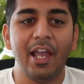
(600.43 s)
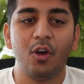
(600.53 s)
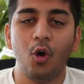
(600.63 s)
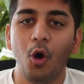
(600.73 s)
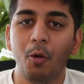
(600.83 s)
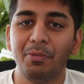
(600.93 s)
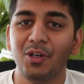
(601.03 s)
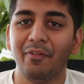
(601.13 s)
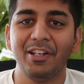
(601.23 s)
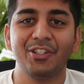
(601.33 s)
I hope you
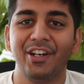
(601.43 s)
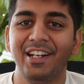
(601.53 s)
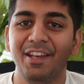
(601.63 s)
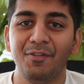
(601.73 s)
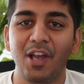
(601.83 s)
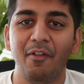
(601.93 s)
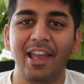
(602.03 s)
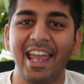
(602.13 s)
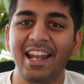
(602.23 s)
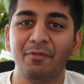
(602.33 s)
have enjoyed. If you have
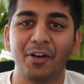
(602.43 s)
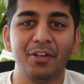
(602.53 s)
any further